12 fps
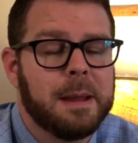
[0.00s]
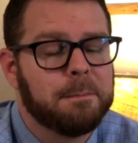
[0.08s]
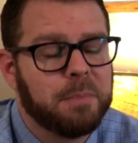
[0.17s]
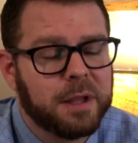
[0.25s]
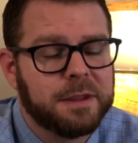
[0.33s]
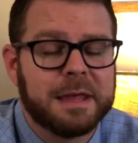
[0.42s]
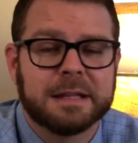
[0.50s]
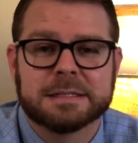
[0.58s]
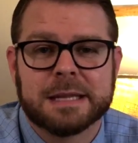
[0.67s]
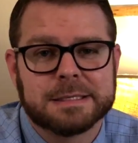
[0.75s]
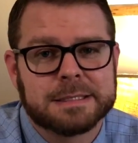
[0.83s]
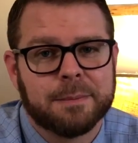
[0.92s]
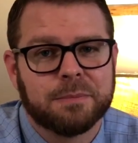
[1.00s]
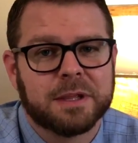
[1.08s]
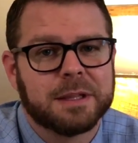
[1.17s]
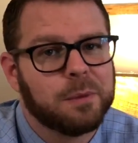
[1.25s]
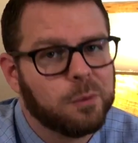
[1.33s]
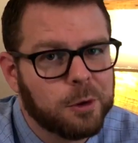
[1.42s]
But that's not
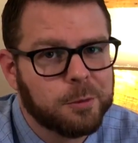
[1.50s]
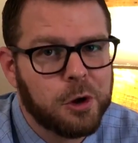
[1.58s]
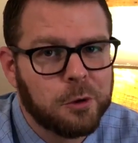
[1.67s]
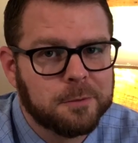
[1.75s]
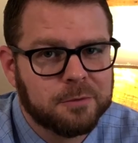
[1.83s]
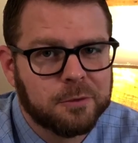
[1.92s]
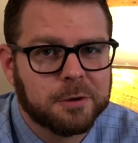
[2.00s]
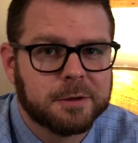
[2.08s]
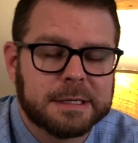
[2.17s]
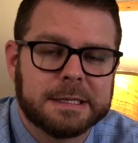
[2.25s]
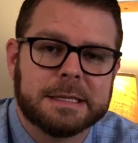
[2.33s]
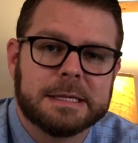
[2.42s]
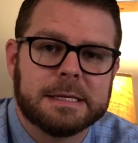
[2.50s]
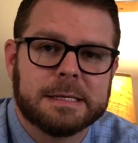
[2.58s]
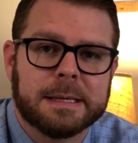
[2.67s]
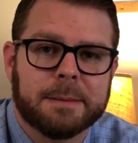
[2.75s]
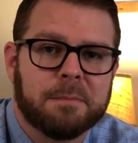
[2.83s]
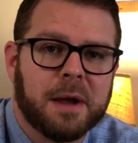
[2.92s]
something that we're known for in
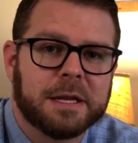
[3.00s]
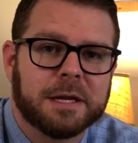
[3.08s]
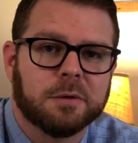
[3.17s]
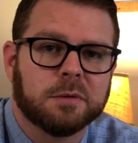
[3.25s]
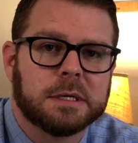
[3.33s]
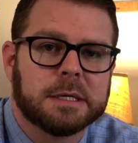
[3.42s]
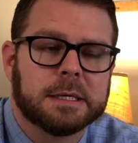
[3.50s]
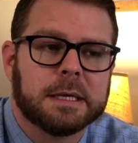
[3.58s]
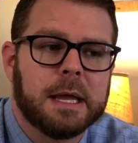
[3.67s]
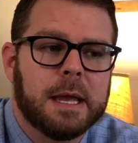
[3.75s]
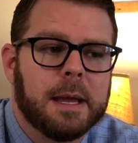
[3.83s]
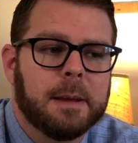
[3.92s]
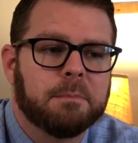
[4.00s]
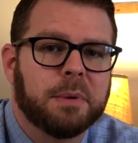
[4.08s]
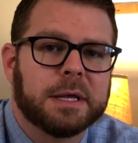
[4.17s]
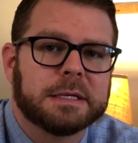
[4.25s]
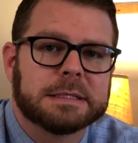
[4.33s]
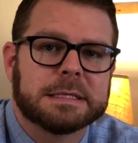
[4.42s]
the mining arena.
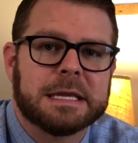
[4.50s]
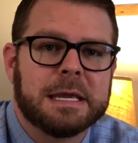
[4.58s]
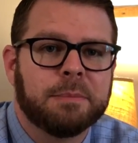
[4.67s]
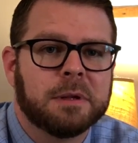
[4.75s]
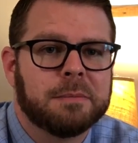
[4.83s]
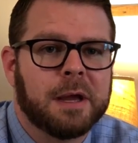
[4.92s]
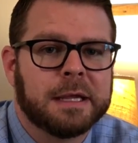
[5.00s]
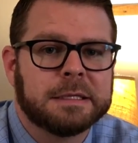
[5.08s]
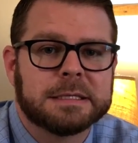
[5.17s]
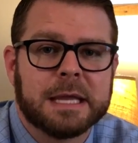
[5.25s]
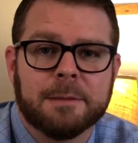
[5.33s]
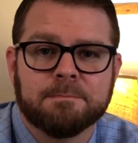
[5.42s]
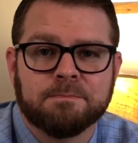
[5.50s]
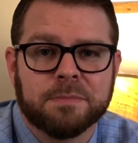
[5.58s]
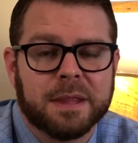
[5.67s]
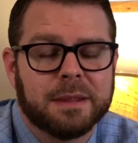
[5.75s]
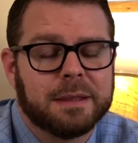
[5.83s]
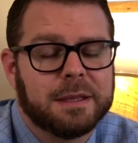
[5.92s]
But keep in mind,
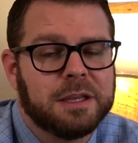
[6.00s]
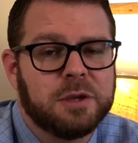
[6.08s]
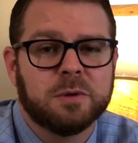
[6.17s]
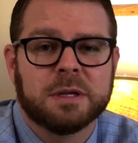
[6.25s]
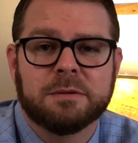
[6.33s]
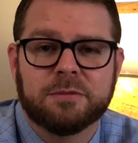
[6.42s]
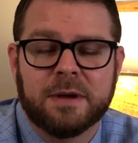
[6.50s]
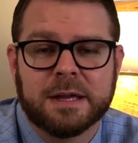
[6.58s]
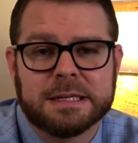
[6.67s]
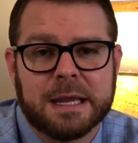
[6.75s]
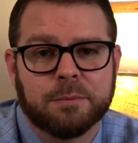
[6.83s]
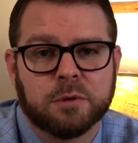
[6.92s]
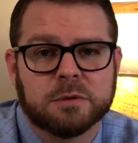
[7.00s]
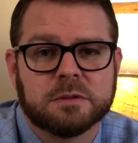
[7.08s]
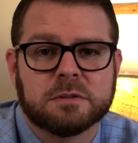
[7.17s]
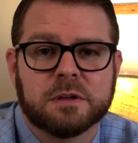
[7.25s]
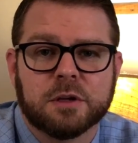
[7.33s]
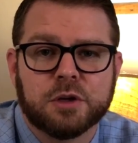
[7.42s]
you can find
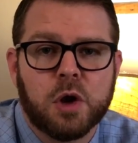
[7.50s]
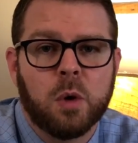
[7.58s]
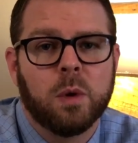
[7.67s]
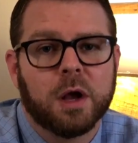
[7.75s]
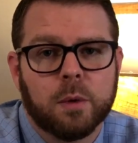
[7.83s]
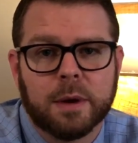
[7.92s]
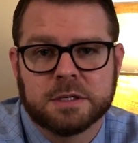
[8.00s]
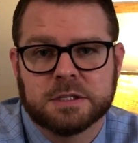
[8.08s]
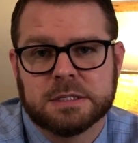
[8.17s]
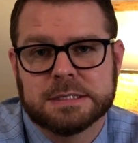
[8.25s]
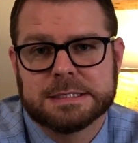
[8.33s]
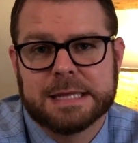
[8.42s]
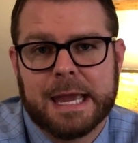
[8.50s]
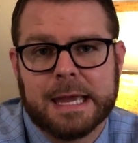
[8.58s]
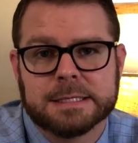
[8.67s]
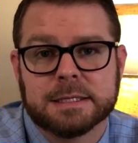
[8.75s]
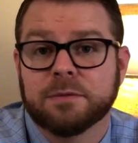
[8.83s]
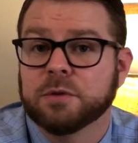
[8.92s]
emeralds, know what questions to
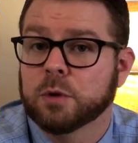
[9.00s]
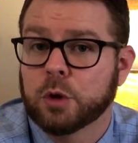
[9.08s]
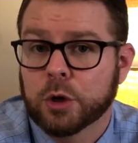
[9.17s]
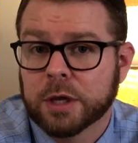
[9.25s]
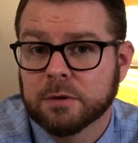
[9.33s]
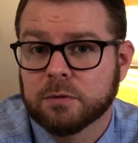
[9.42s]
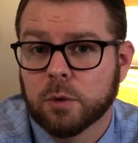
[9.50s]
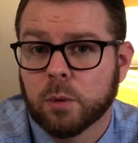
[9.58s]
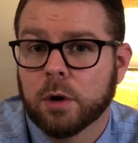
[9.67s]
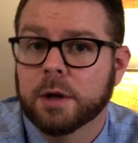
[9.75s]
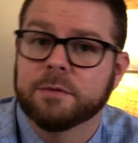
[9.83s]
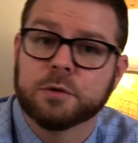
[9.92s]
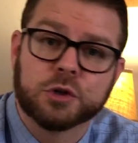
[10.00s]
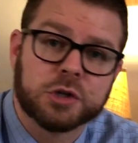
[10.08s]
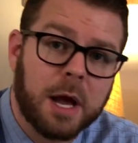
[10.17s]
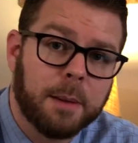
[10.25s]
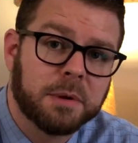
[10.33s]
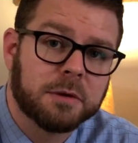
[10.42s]
ask if you're looking for one, if you're
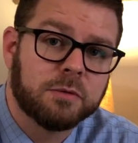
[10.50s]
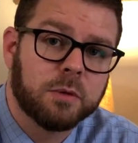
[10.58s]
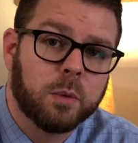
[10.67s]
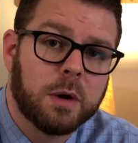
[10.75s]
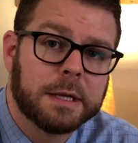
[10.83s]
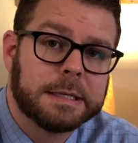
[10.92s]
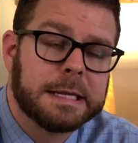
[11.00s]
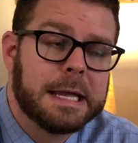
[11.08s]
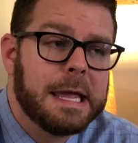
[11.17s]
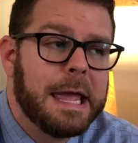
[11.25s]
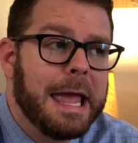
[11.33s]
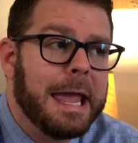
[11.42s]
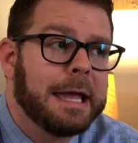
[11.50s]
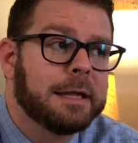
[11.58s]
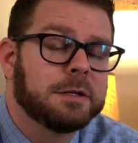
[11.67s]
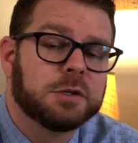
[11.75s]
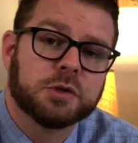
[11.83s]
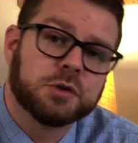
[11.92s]
shopping for one,
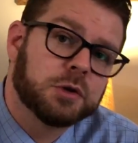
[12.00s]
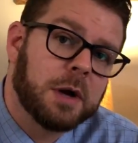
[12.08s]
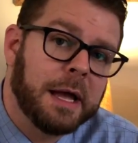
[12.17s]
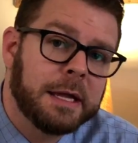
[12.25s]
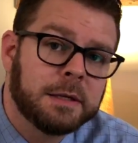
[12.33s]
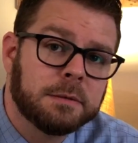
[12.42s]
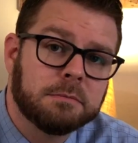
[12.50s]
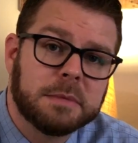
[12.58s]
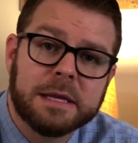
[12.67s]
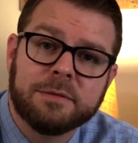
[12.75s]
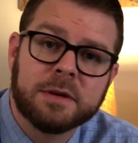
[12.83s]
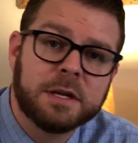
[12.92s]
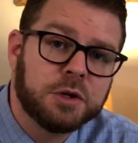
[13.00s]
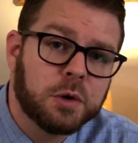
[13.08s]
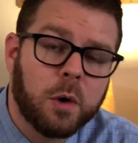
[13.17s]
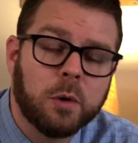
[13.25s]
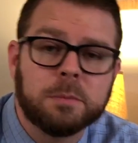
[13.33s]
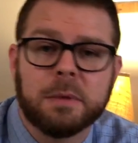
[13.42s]
and try and, even in
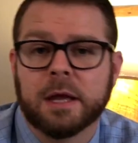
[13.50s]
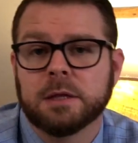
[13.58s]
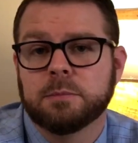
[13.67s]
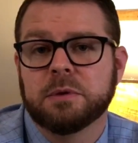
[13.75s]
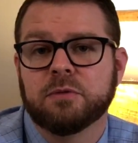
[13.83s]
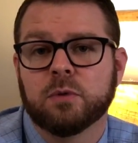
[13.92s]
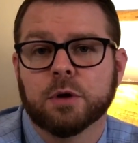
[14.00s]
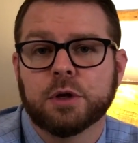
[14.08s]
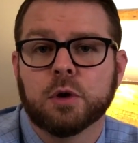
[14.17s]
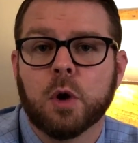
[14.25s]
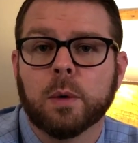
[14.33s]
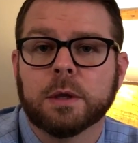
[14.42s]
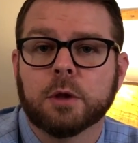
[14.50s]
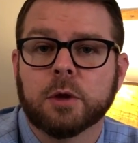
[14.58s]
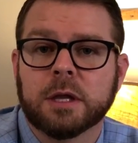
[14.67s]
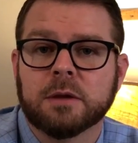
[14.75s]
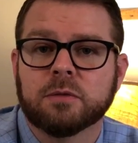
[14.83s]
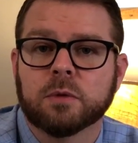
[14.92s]
your own mind, before you go in
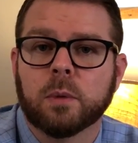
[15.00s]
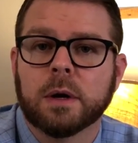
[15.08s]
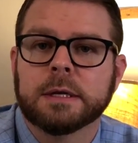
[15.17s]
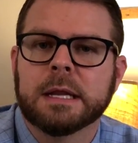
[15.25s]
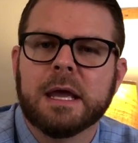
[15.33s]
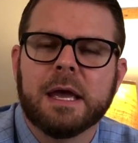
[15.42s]
looking for one,